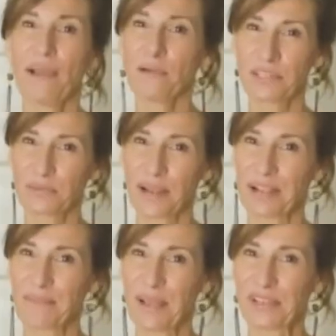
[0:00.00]
If I were to
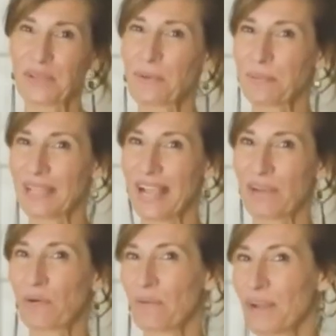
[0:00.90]
recommend you a
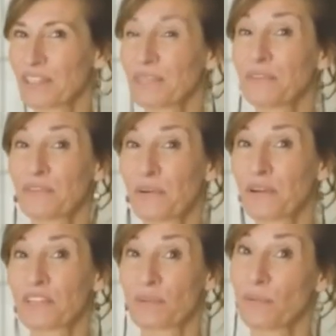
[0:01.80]
plant or mushroom to
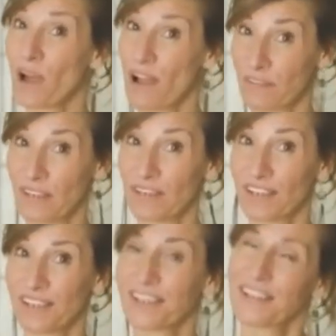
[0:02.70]
forage for profit,
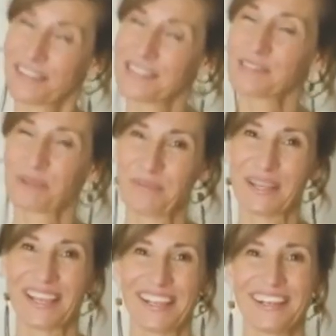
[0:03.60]
this would
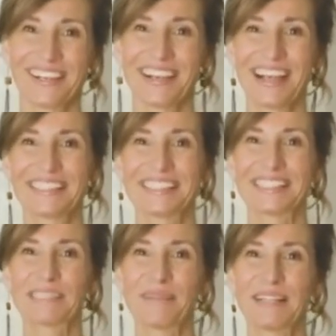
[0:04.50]
be it, as
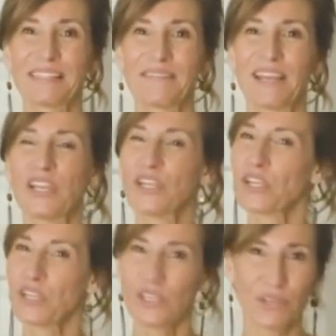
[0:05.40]
it's expensive and in
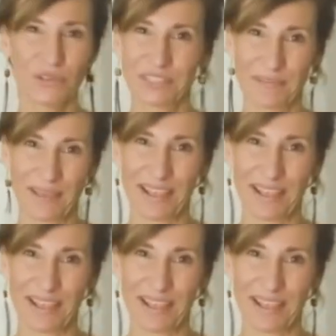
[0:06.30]
huge